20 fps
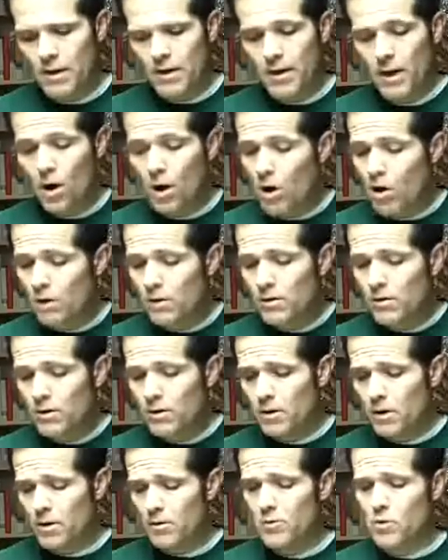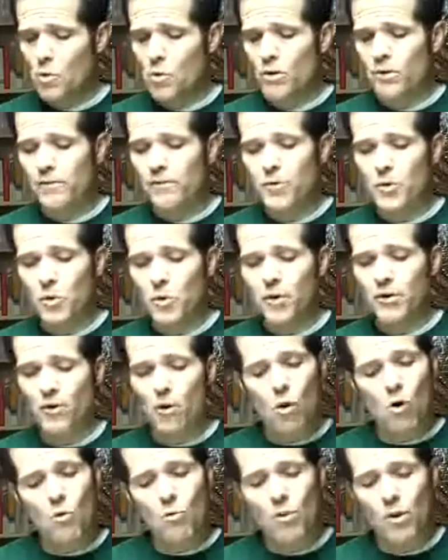they all are sort of doing
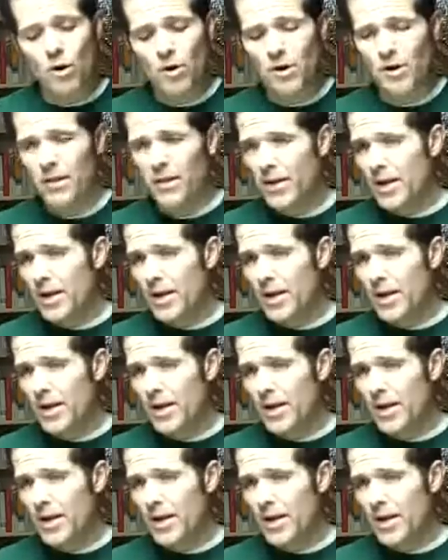their own part,